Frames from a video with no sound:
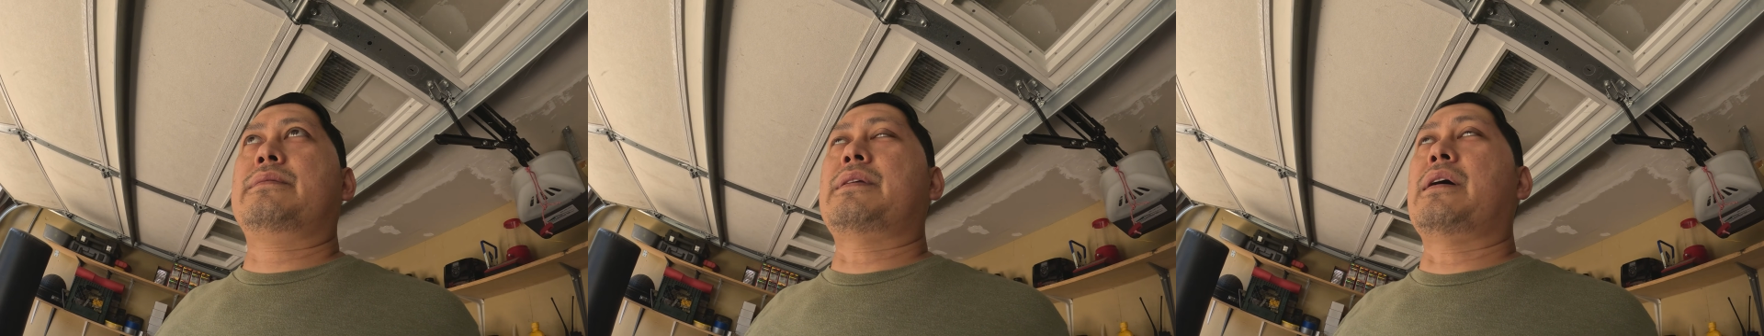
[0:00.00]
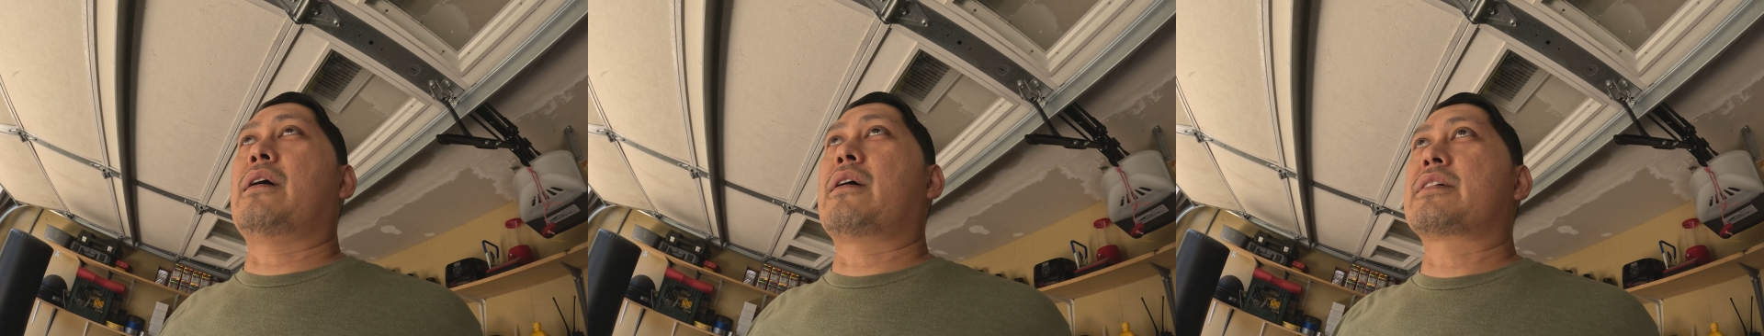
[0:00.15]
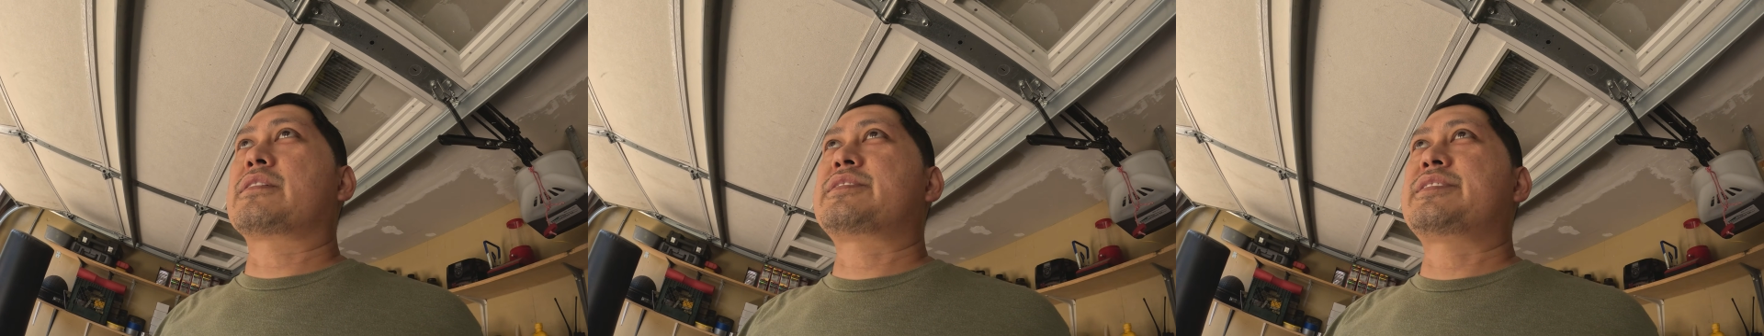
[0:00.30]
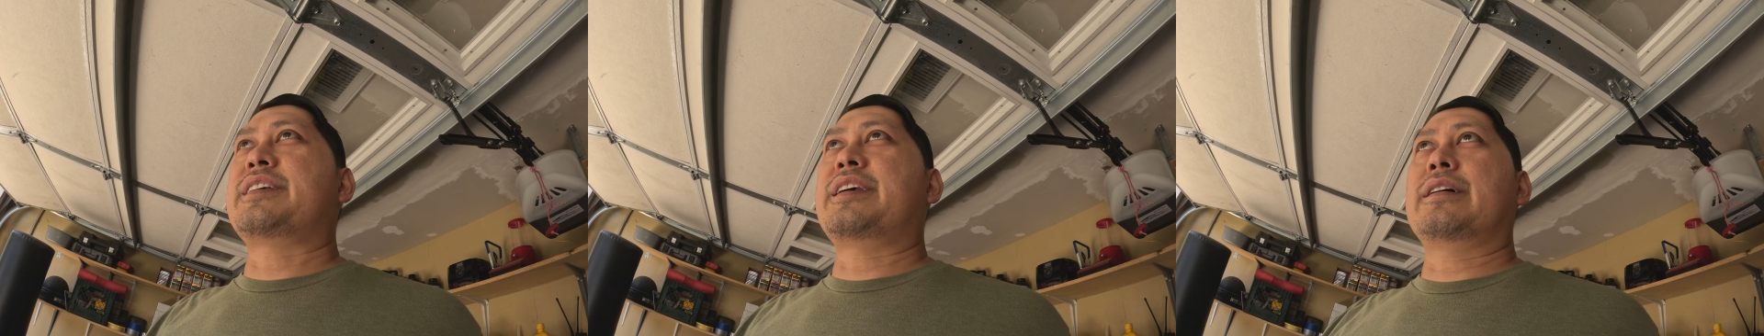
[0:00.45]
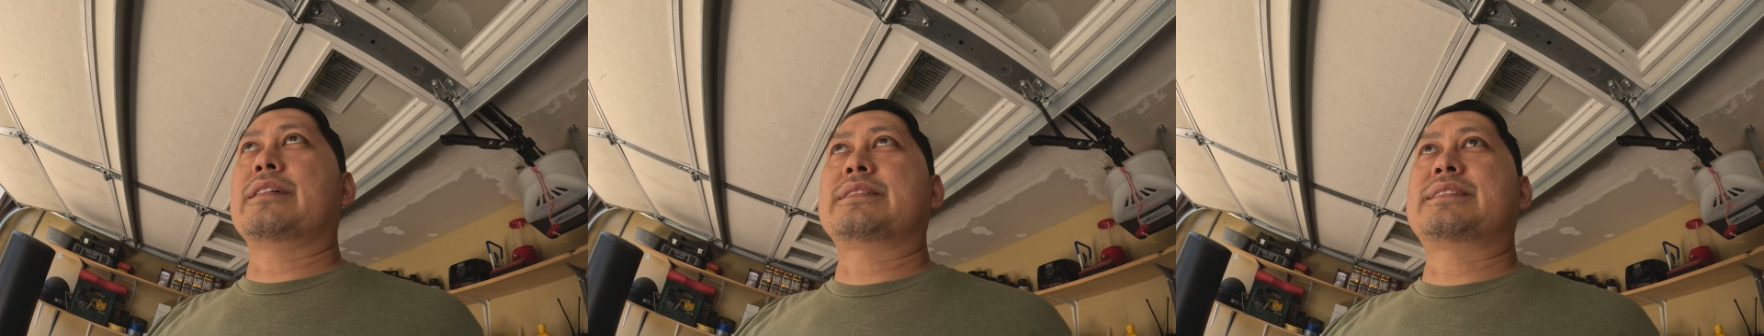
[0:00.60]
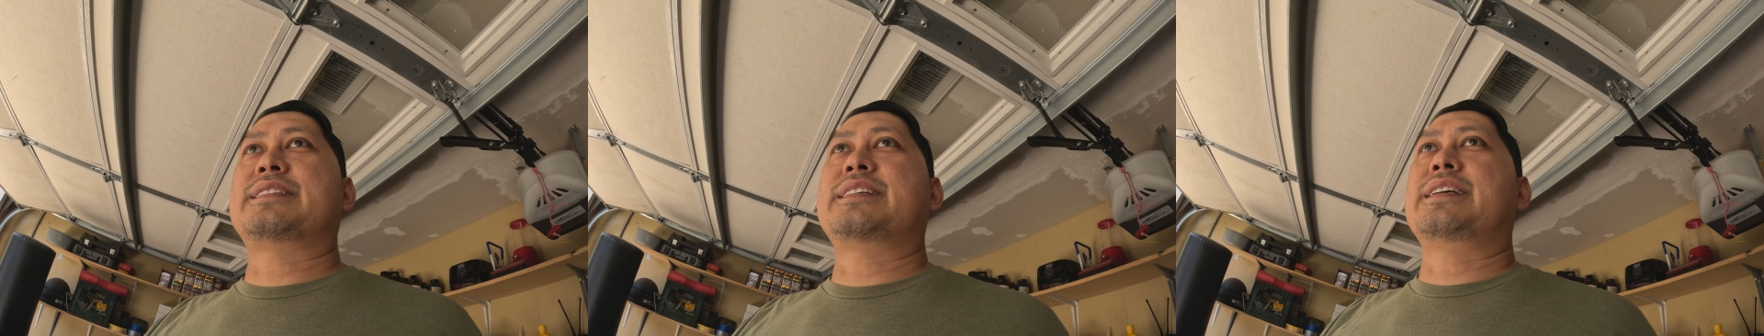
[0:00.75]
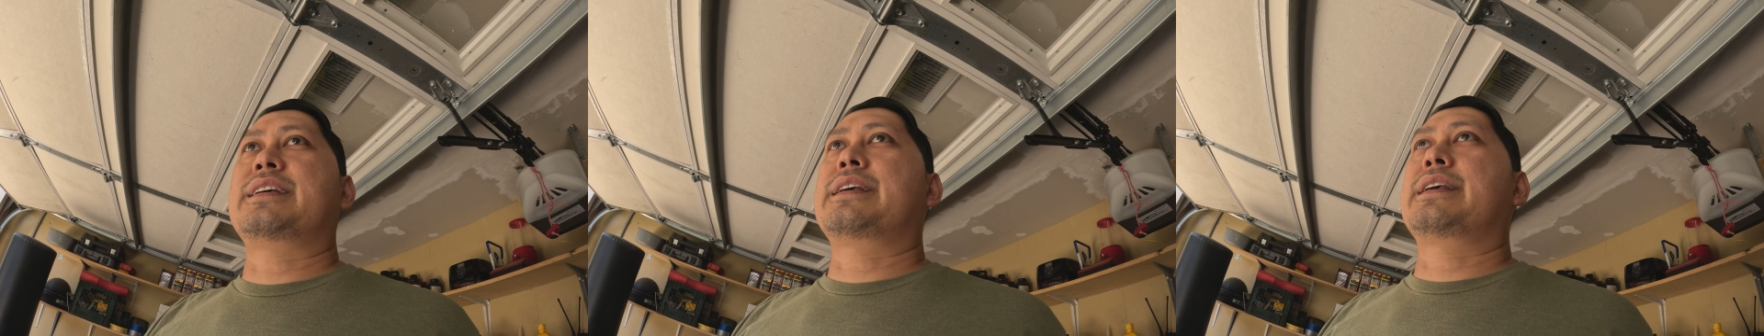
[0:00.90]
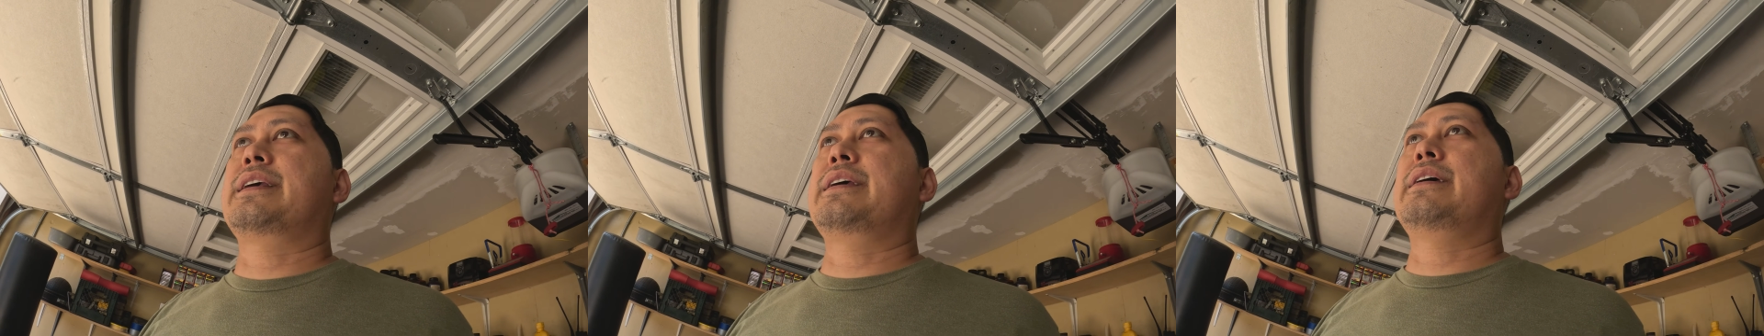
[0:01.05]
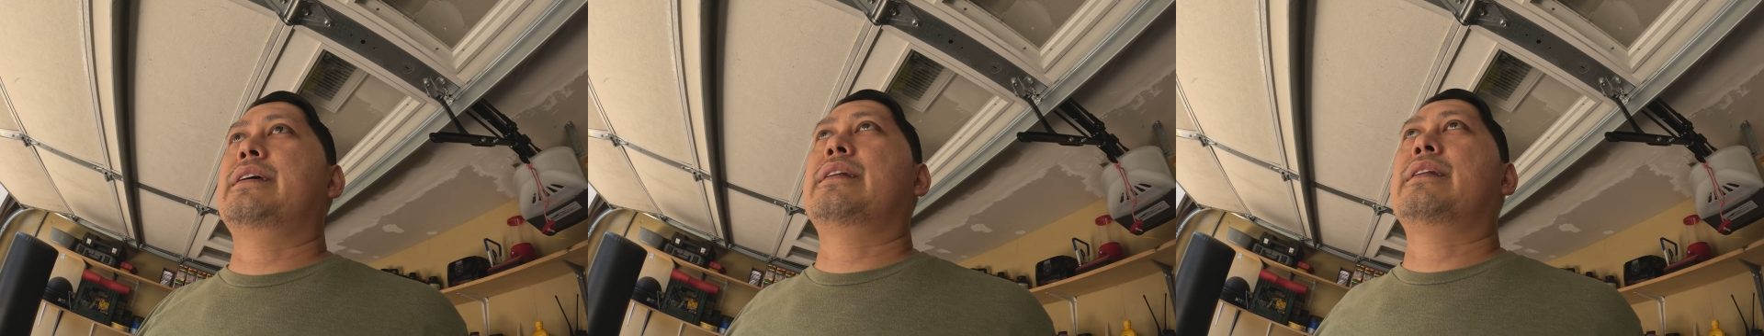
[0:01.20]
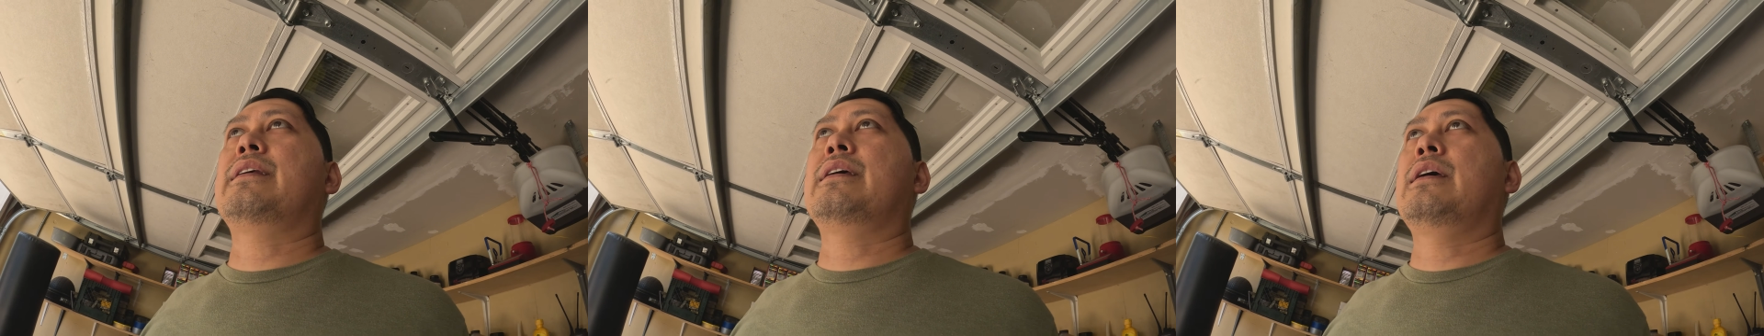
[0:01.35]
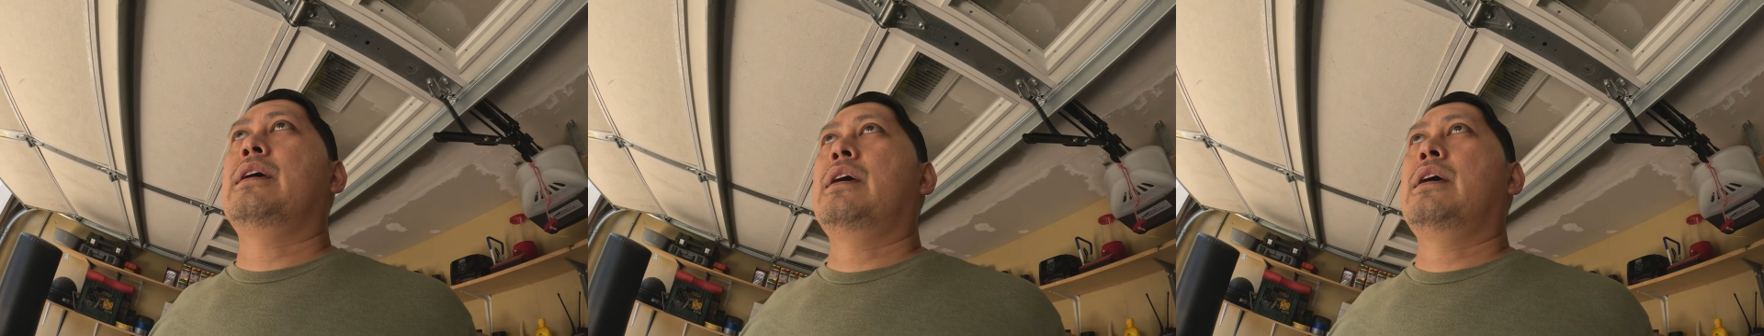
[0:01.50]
RCLT kit,